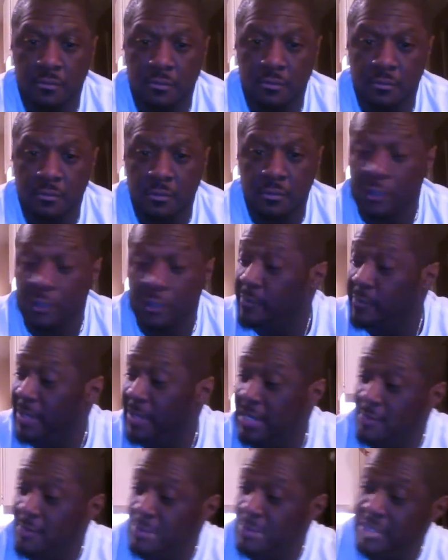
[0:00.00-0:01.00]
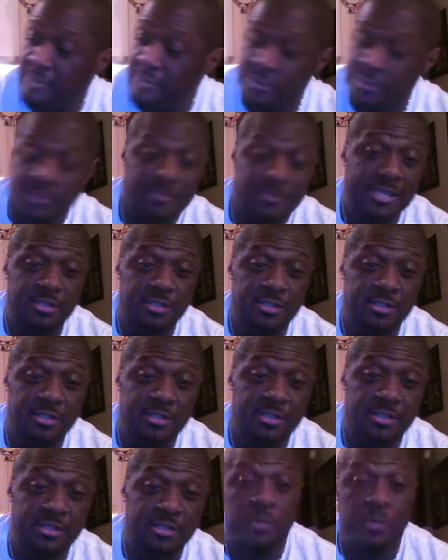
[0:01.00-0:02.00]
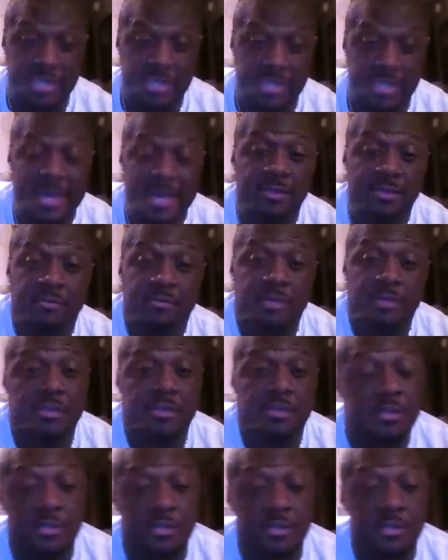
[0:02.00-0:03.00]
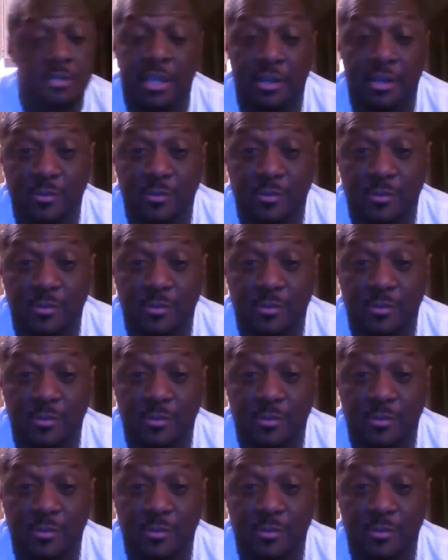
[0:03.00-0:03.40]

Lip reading: Now, you may not believe somebody turned into a cat. That's understandable.